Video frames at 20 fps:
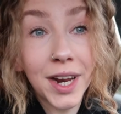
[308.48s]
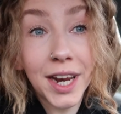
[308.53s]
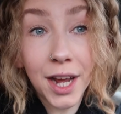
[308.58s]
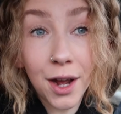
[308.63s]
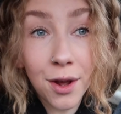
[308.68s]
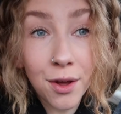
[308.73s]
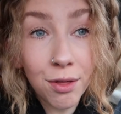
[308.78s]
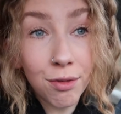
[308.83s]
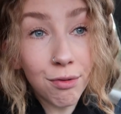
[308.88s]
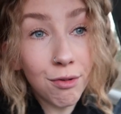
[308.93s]
going
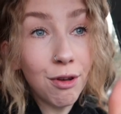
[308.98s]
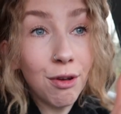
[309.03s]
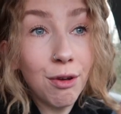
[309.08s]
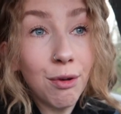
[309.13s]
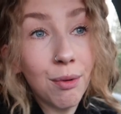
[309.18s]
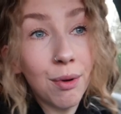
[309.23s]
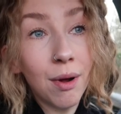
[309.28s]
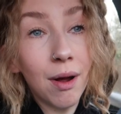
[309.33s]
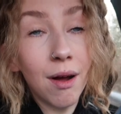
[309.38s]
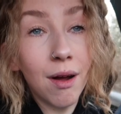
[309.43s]
to go
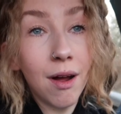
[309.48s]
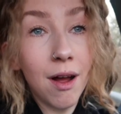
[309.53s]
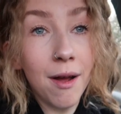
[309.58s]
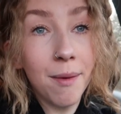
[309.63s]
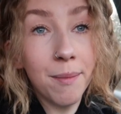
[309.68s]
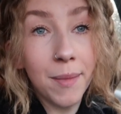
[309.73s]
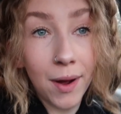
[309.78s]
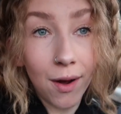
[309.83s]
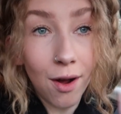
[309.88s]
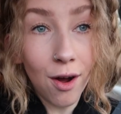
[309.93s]
through
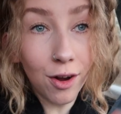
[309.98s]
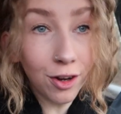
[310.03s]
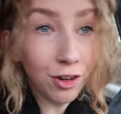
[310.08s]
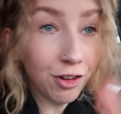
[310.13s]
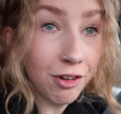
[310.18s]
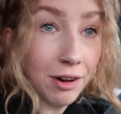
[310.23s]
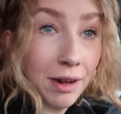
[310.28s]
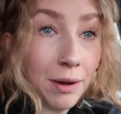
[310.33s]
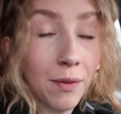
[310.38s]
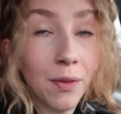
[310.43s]
um, our high
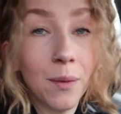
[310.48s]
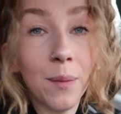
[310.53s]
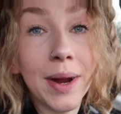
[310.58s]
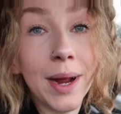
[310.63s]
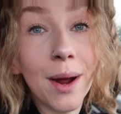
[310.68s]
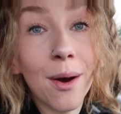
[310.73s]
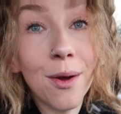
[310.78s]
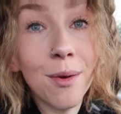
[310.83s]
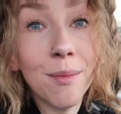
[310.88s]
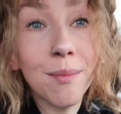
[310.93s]
street on the way
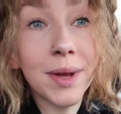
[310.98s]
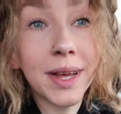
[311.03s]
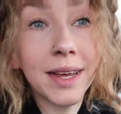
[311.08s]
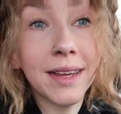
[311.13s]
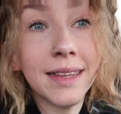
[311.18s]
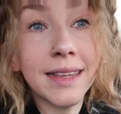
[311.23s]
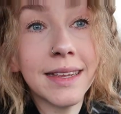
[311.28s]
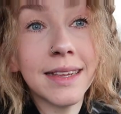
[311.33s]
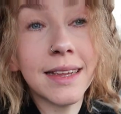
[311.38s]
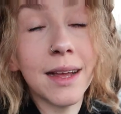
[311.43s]
home
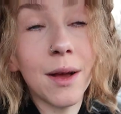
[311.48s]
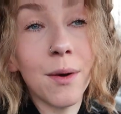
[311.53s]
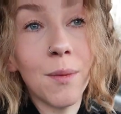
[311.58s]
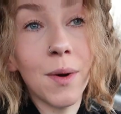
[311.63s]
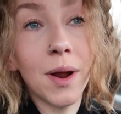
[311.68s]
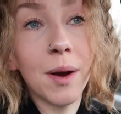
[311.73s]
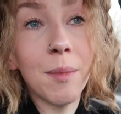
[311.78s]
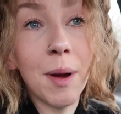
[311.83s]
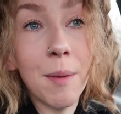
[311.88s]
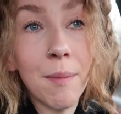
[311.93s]
because
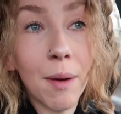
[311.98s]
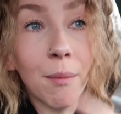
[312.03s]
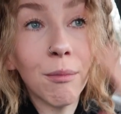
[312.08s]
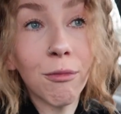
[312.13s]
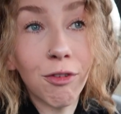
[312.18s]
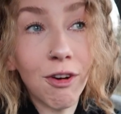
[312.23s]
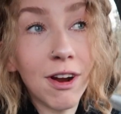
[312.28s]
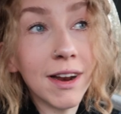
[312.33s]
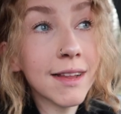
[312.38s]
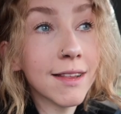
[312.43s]
one of my
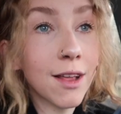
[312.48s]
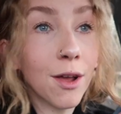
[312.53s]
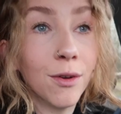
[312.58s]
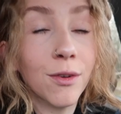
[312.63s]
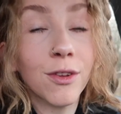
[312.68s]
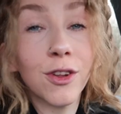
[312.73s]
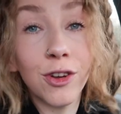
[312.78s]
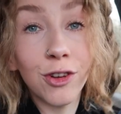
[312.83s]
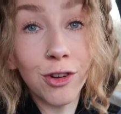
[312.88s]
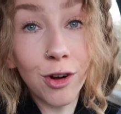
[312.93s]
mum friends
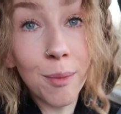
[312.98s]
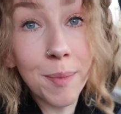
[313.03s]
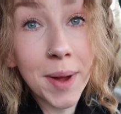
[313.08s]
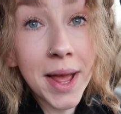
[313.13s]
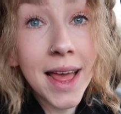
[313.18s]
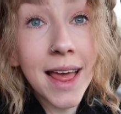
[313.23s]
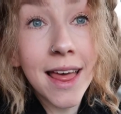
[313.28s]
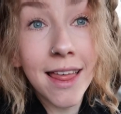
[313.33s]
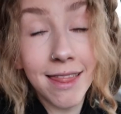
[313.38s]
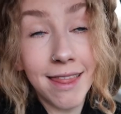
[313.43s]
owns a shop
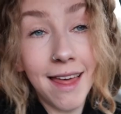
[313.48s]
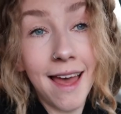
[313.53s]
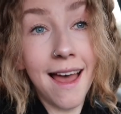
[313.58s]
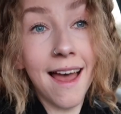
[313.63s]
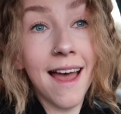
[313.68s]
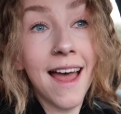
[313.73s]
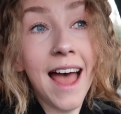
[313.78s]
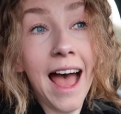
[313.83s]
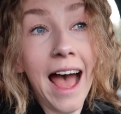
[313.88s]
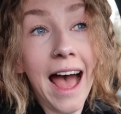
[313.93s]

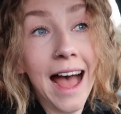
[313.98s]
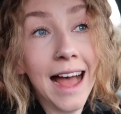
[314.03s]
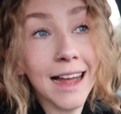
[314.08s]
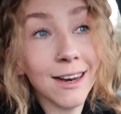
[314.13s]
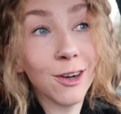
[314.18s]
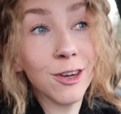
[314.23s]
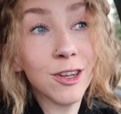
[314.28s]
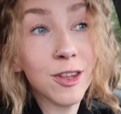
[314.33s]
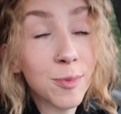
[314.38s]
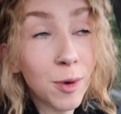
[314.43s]
there,
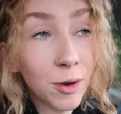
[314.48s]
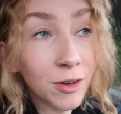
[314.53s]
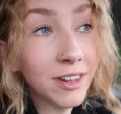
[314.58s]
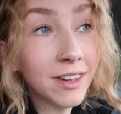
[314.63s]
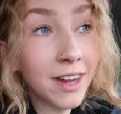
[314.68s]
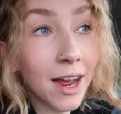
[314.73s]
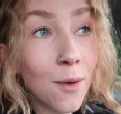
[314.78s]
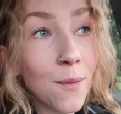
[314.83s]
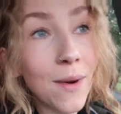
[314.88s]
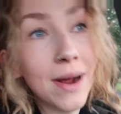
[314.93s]
and I spotted
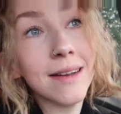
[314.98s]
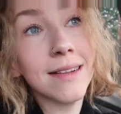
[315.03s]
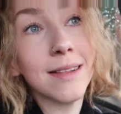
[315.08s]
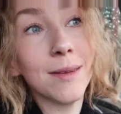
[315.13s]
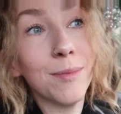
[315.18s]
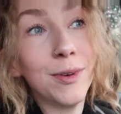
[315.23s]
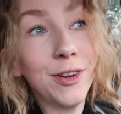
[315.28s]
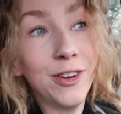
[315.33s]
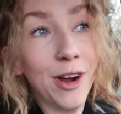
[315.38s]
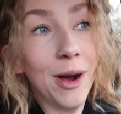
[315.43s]
her wearing
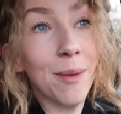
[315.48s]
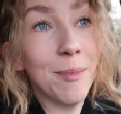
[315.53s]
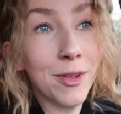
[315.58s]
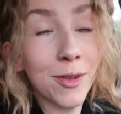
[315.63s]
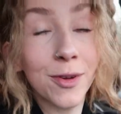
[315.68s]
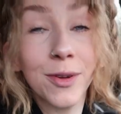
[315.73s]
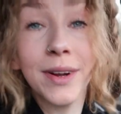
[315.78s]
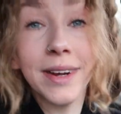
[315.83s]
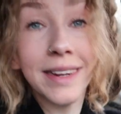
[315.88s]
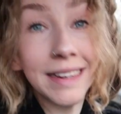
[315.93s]
some
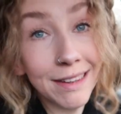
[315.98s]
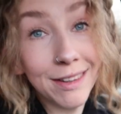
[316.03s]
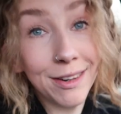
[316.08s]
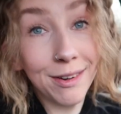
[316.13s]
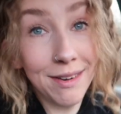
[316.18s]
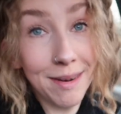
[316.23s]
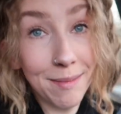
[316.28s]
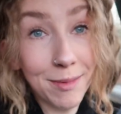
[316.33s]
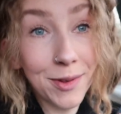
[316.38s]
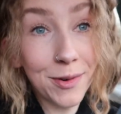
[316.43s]
pyjamas on her
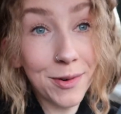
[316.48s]
Instagram